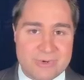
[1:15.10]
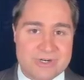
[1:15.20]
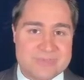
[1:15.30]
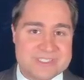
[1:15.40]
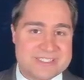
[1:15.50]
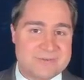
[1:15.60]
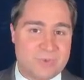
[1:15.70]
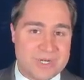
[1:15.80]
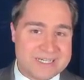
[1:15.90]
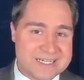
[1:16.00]
we're going to be
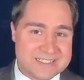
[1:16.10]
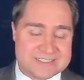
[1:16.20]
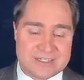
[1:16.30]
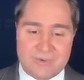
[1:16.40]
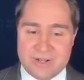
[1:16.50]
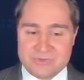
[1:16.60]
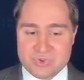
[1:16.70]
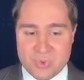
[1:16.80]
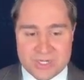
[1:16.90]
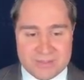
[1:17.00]
seeing wind gusts around
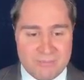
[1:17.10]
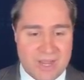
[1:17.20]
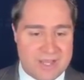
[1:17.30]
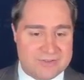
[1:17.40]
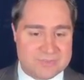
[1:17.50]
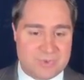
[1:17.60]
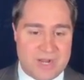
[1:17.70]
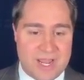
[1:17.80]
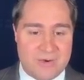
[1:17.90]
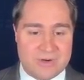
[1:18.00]
20 miles per
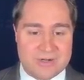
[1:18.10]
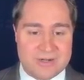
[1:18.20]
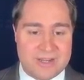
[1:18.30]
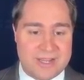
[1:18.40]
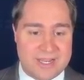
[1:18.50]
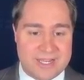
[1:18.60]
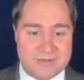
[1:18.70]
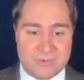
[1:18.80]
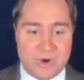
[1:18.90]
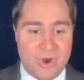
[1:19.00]
hour,
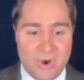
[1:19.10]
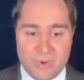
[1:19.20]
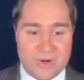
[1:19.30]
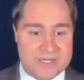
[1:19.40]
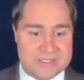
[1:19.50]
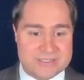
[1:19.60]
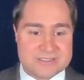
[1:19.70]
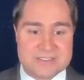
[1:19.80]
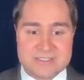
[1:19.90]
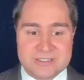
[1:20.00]
and we're already
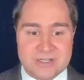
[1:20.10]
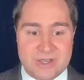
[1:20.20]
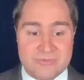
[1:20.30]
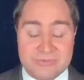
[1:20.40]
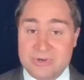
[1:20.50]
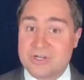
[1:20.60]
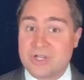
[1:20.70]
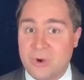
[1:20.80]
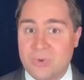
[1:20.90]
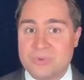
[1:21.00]
seeing very
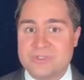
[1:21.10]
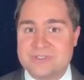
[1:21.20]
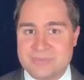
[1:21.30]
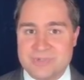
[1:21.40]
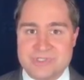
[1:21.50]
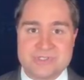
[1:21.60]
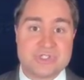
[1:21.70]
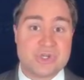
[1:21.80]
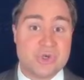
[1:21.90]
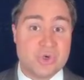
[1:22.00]
cold
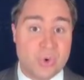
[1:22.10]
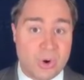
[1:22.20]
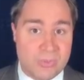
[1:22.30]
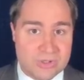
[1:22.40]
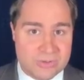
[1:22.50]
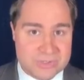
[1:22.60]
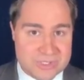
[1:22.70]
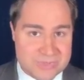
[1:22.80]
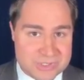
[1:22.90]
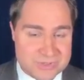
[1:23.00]
temperatures. Normal low
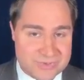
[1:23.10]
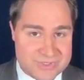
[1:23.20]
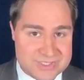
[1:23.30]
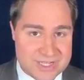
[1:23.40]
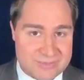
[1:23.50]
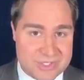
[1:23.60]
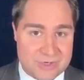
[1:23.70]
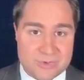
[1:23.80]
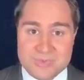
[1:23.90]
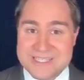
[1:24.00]
temperatures for this time of
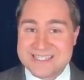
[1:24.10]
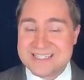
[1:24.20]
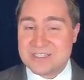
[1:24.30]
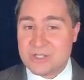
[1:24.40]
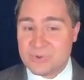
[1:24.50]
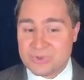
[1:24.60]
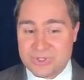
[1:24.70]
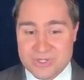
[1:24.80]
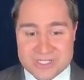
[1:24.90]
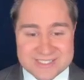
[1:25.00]
year would be in the low
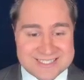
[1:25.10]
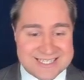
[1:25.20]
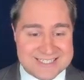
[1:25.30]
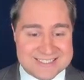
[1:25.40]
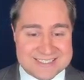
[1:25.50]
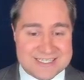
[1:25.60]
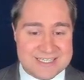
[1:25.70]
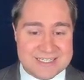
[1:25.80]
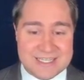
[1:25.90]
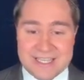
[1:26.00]
30s.
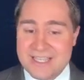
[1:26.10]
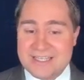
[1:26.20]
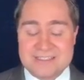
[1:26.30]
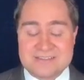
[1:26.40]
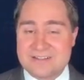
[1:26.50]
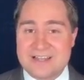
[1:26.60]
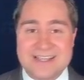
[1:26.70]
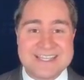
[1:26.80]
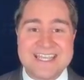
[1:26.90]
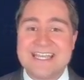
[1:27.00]
Instead, it doesn't look
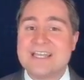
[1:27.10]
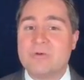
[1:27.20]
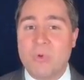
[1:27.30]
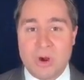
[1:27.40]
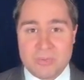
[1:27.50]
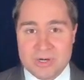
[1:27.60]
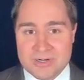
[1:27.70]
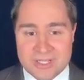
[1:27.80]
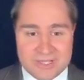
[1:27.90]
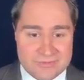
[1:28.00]
like any
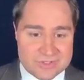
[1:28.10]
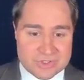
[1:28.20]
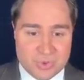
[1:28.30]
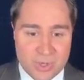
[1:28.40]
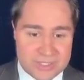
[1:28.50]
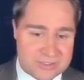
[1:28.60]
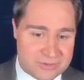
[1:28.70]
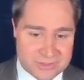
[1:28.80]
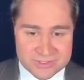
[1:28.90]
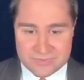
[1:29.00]
warmer than 20
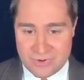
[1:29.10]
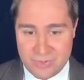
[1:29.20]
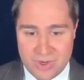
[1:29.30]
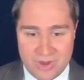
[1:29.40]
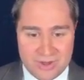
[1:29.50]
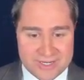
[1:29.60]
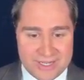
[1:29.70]
degrees for Omaha and